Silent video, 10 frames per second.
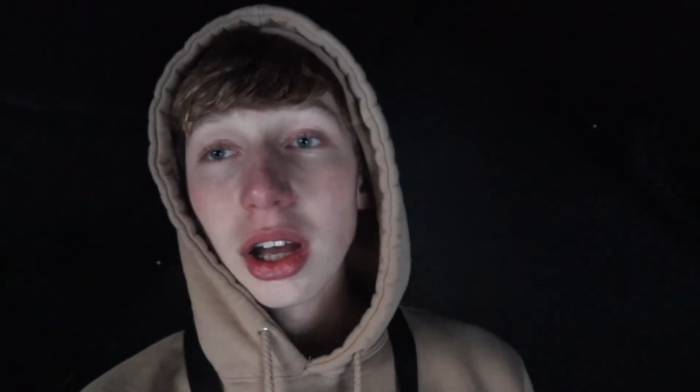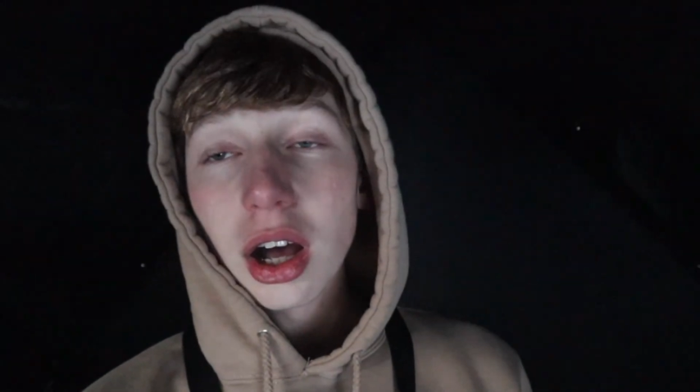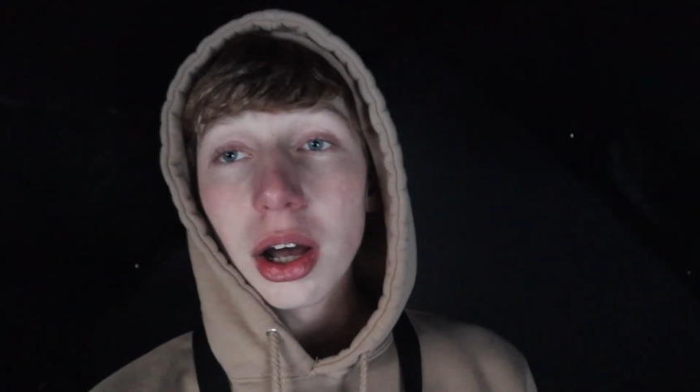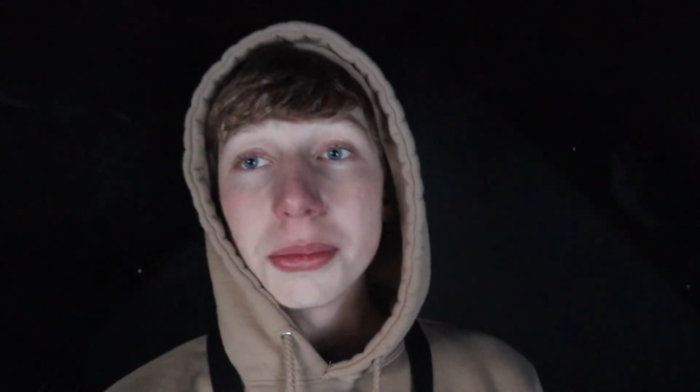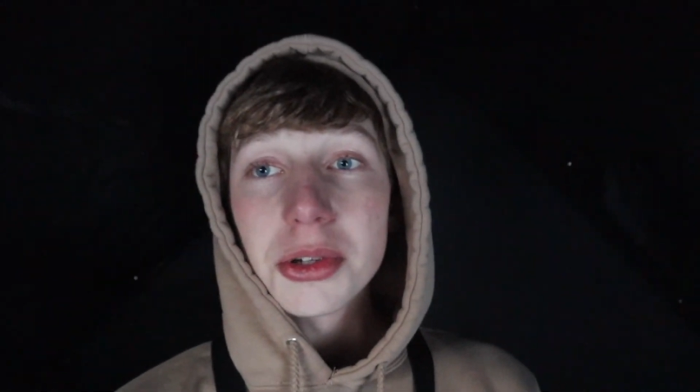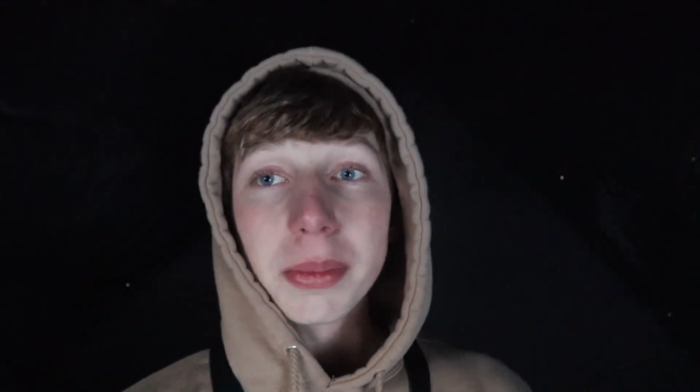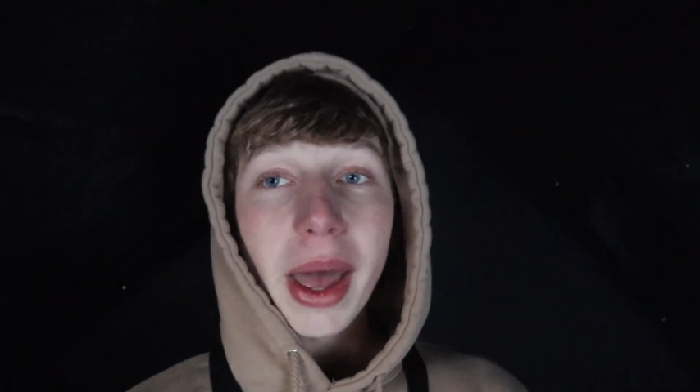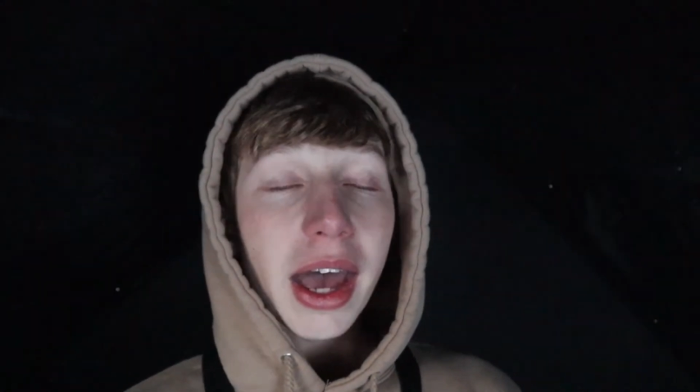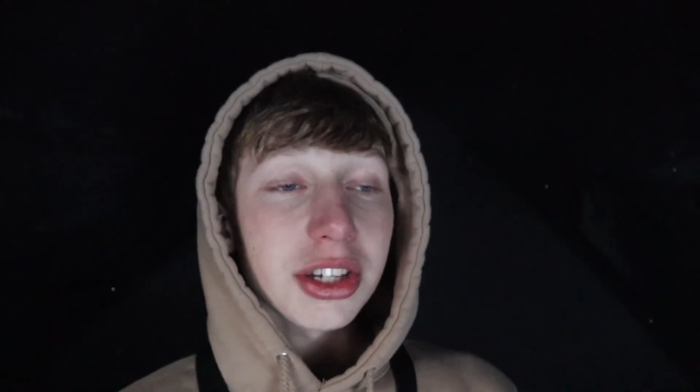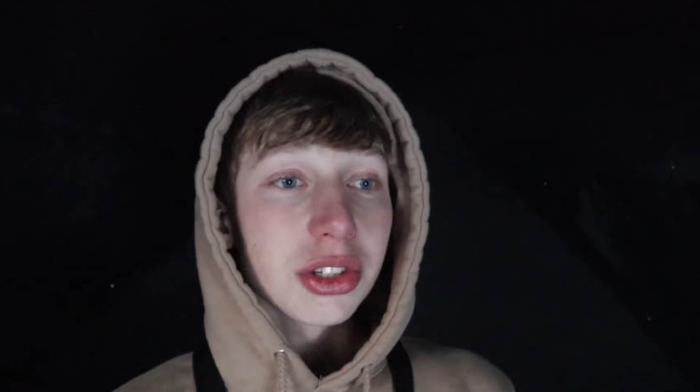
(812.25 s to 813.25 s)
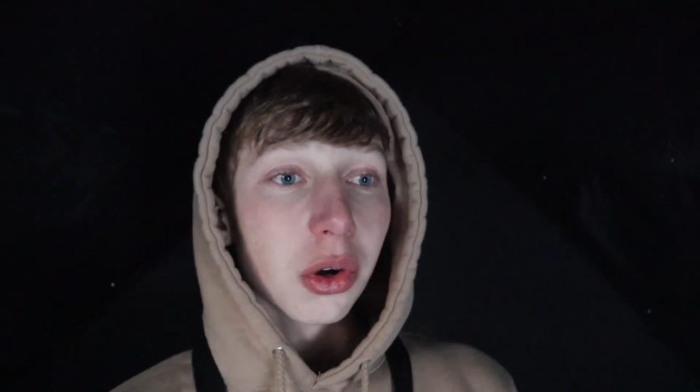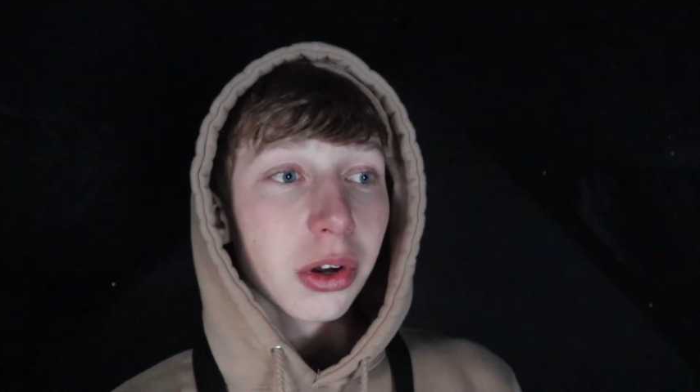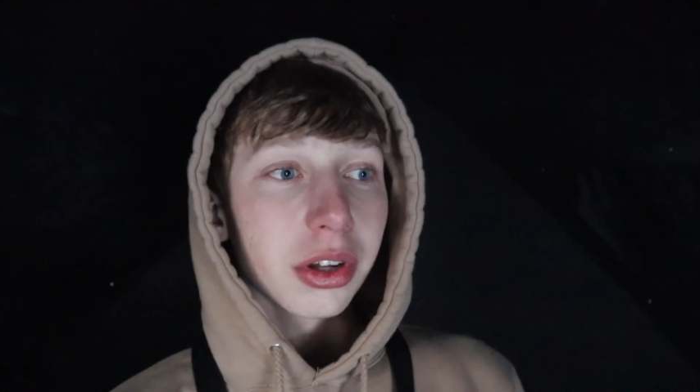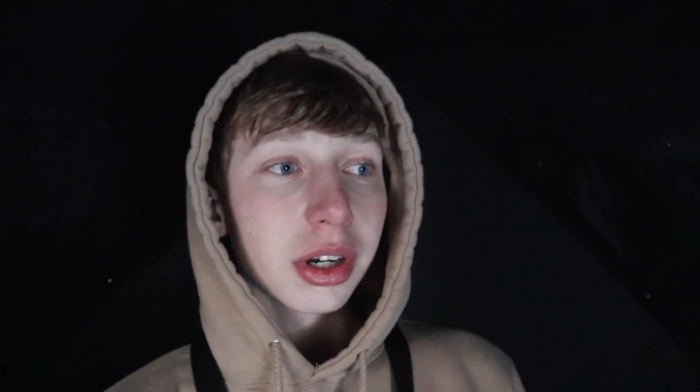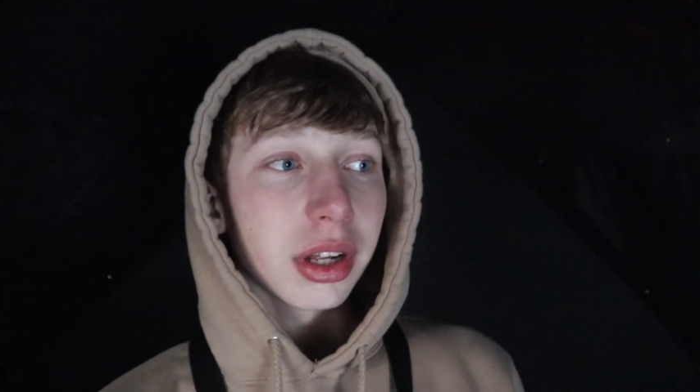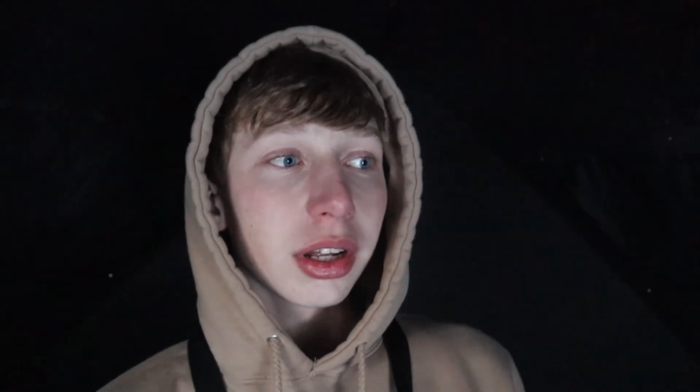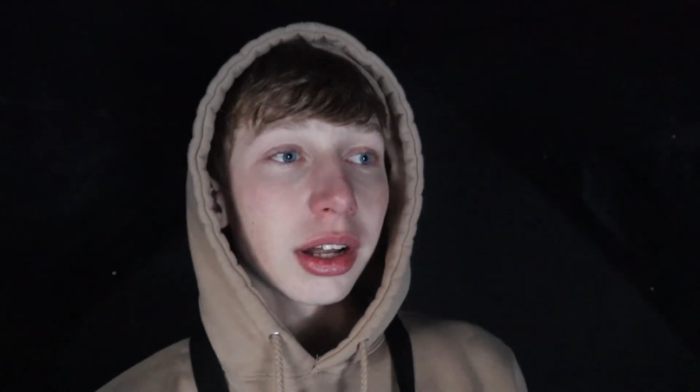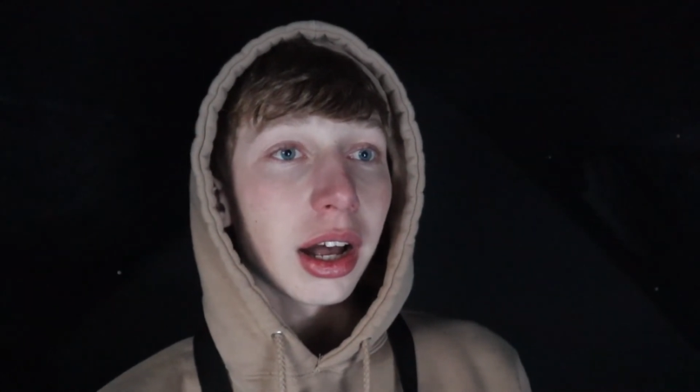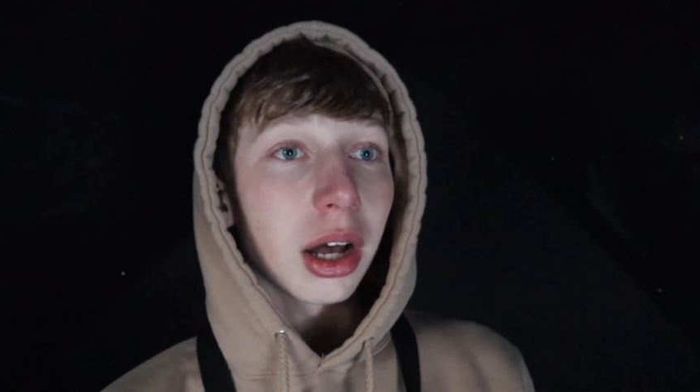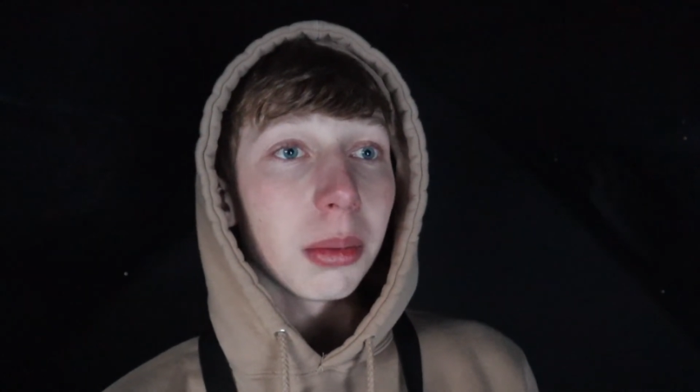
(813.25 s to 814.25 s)
Um, some bass, northern,
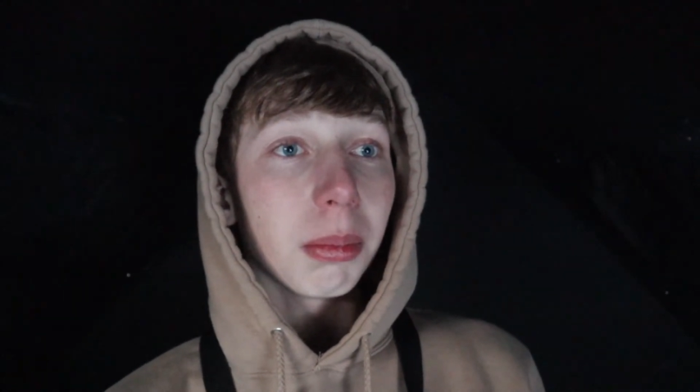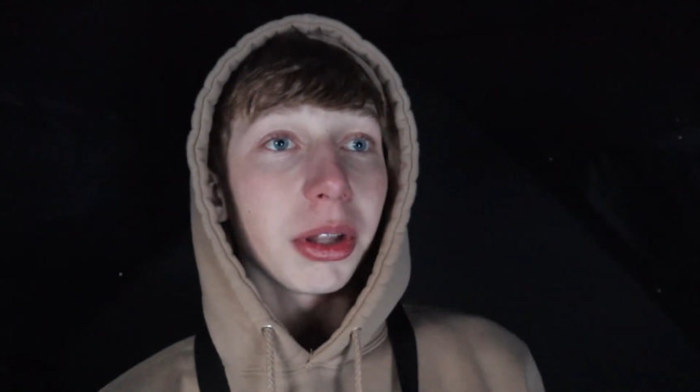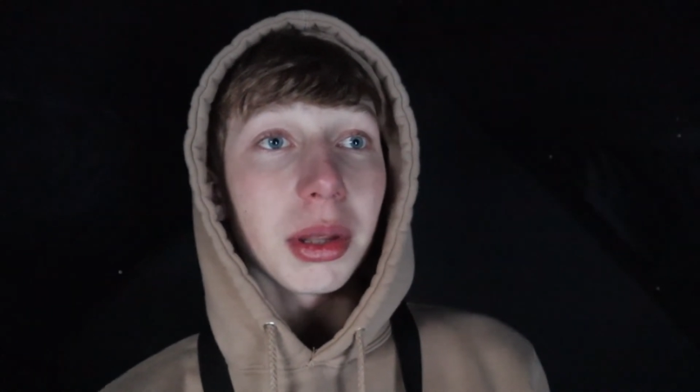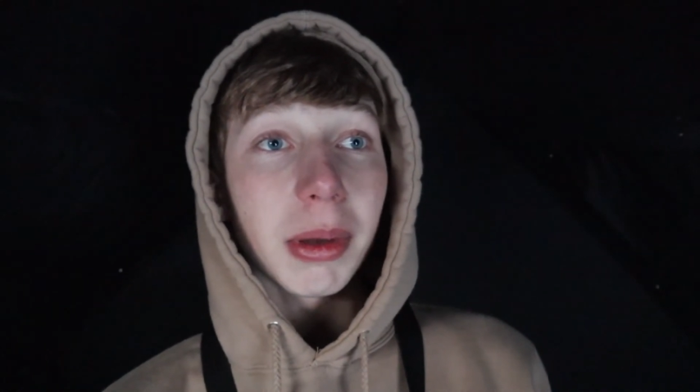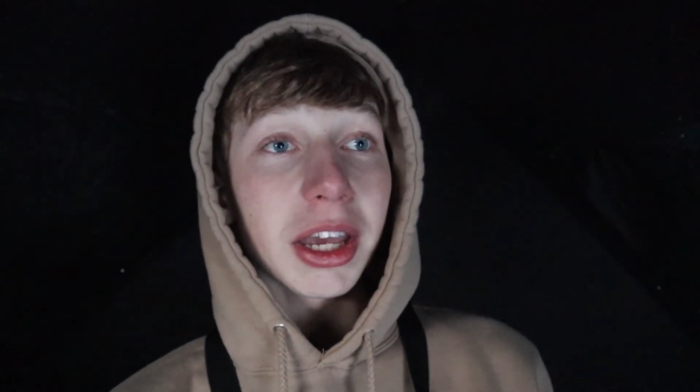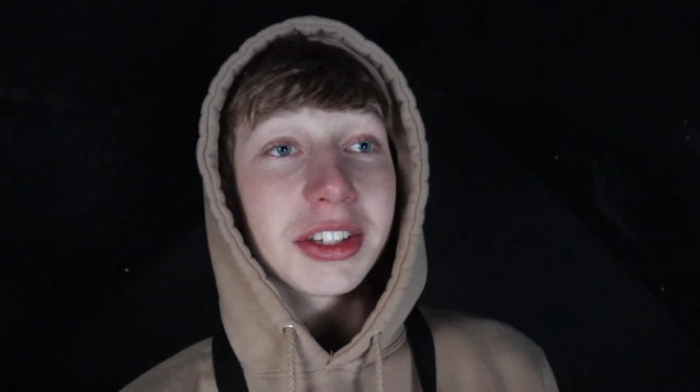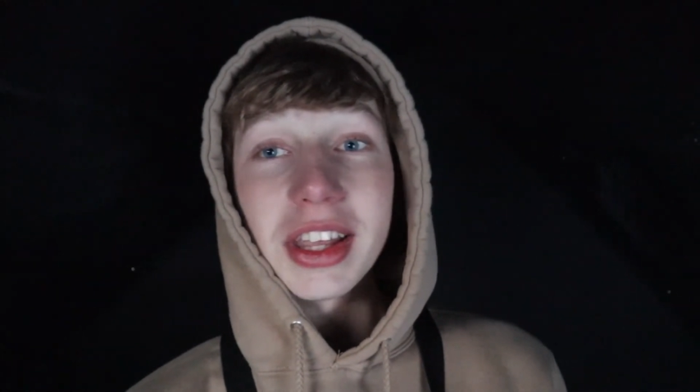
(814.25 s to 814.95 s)
um, but the biggest